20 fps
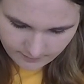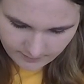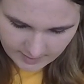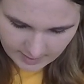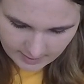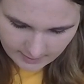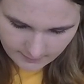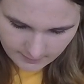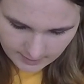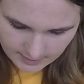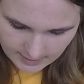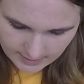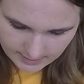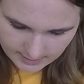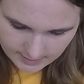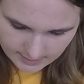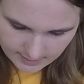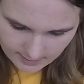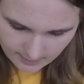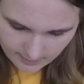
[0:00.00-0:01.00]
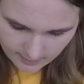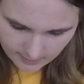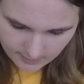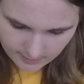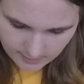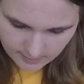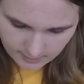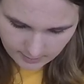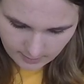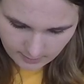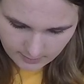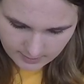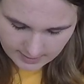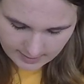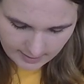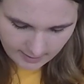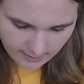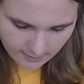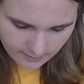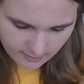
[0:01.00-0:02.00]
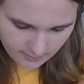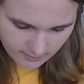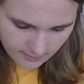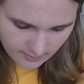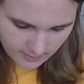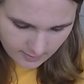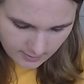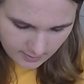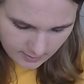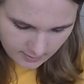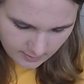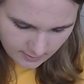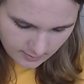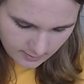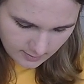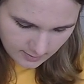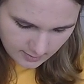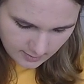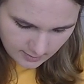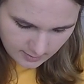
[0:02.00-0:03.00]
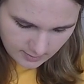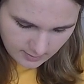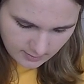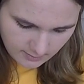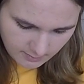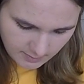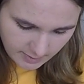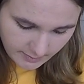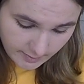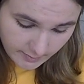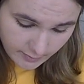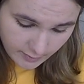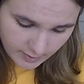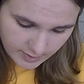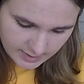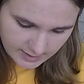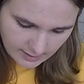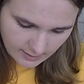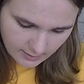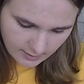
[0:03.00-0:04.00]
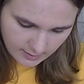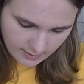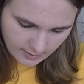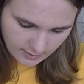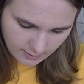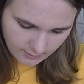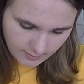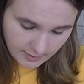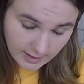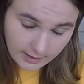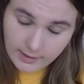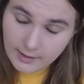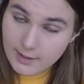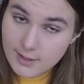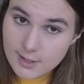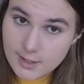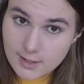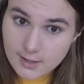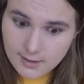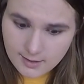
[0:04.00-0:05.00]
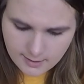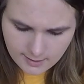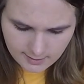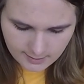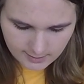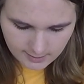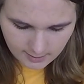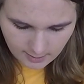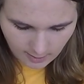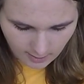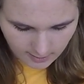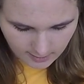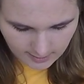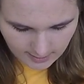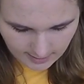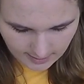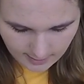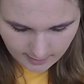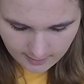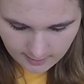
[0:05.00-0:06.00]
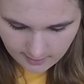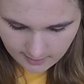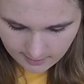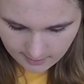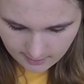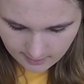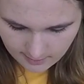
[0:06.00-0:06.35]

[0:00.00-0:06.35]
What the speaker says: And if you get stuck, slow down. Maybe print out another page and start again.